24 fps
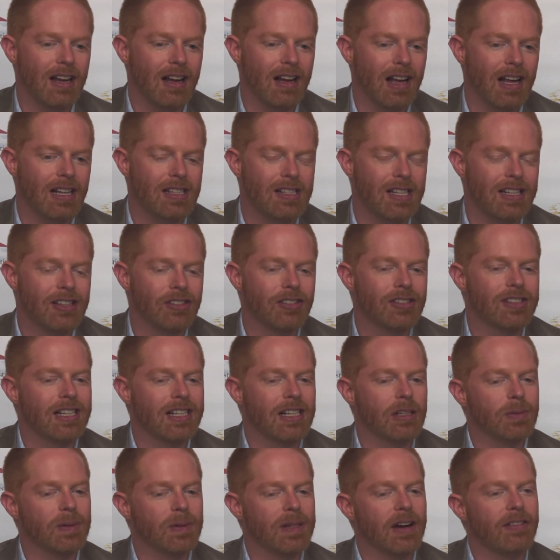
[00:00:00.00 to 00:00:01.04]
It's interesting
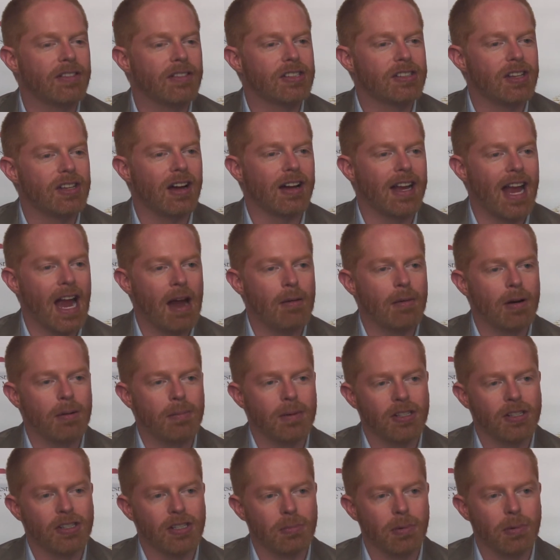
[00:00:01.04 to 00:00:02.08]
because we never saw Cameron and
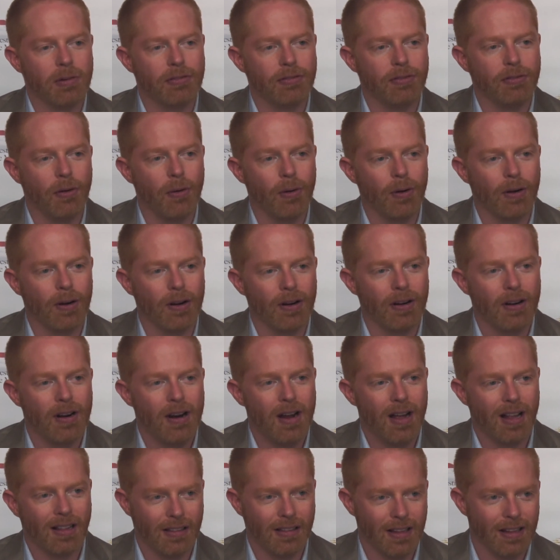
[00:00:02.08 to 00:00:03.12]
Mitchell before
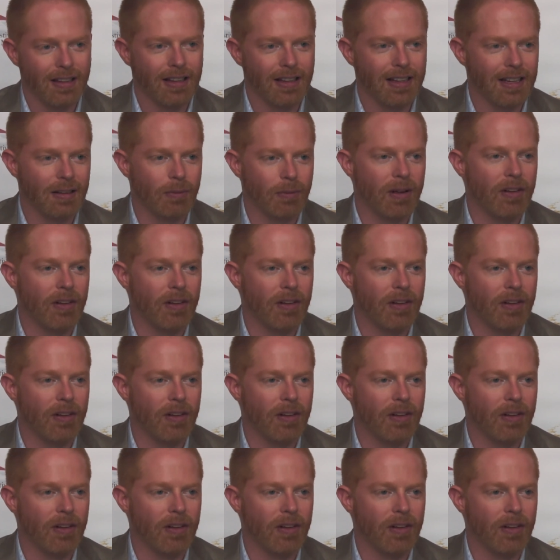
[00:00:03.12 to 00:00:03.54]
Lily.